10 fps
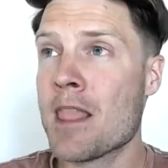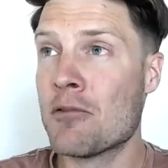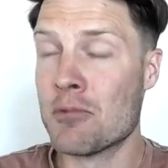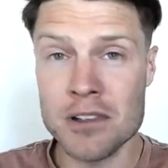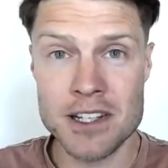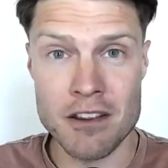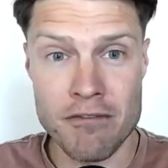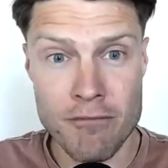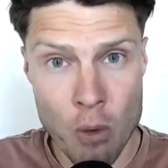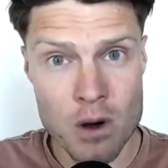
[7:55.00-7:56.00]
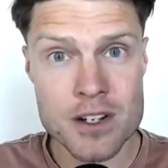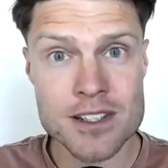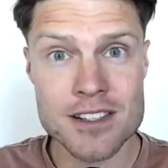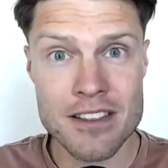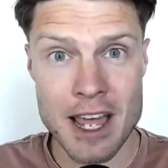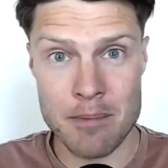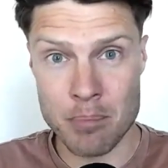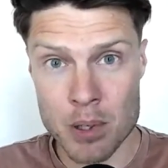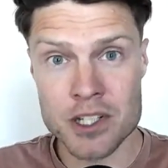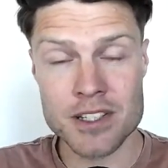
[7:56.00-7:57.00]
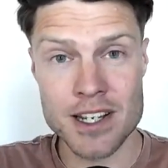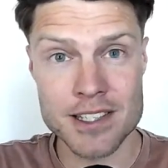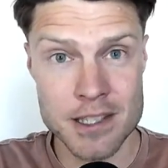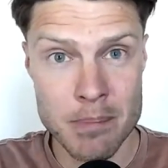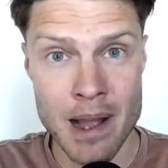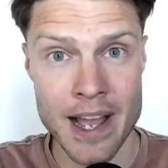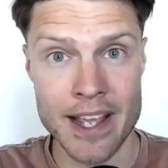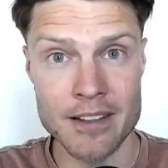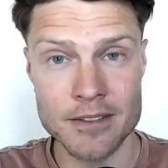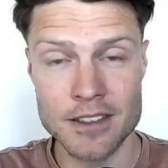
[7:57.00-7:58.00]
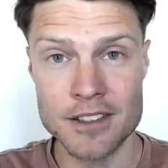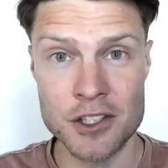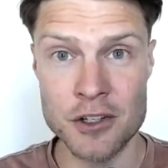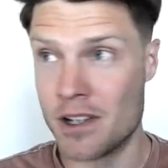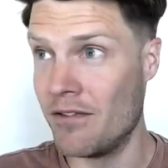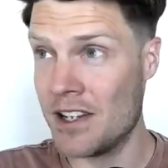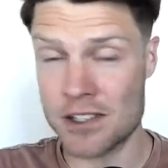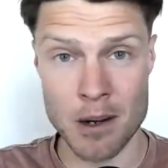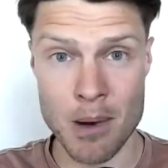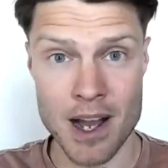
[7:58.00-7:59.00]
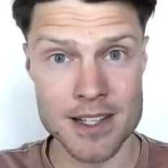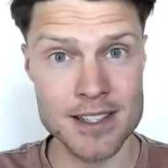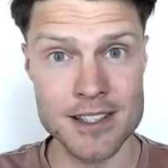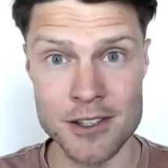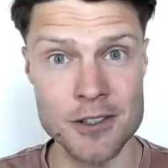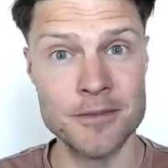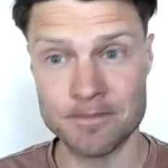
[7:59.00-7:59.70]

really the force that pushed us to buy, to convince our boss to,